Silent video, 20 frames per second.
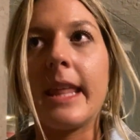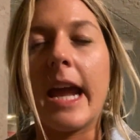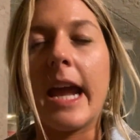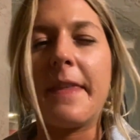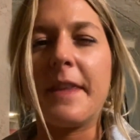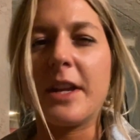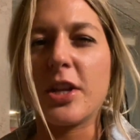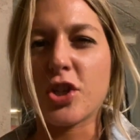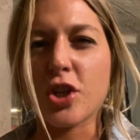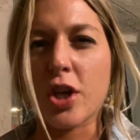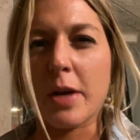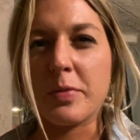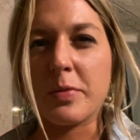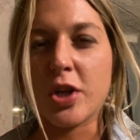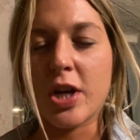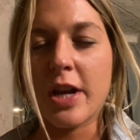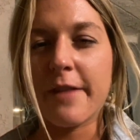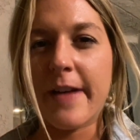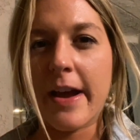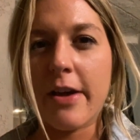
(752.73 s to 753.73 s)
in the
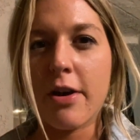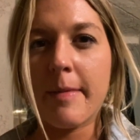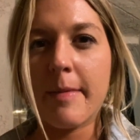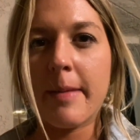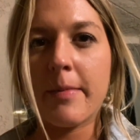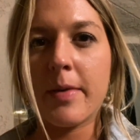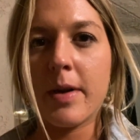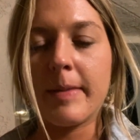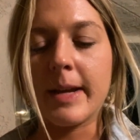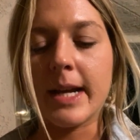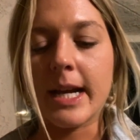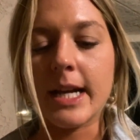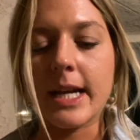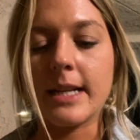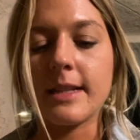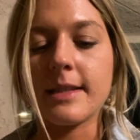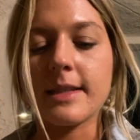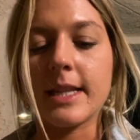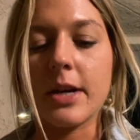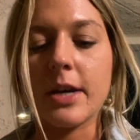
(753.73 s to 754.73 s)
description if I remember,
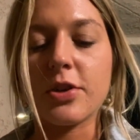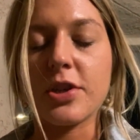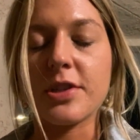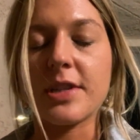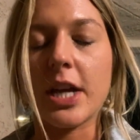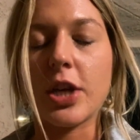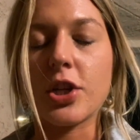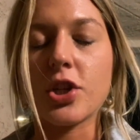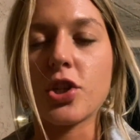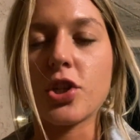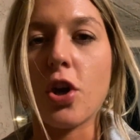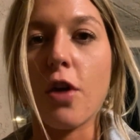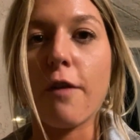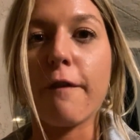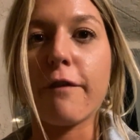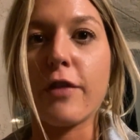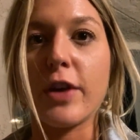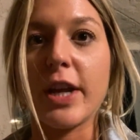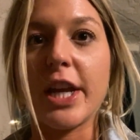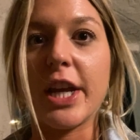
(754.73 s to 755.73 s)
because they were just like so
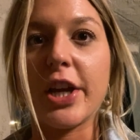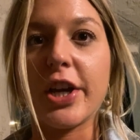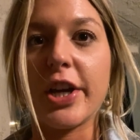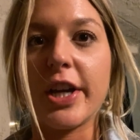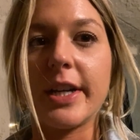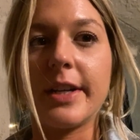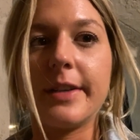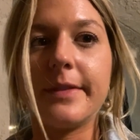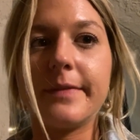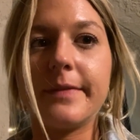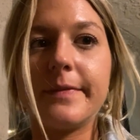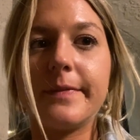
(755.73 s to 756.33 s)
freaking good.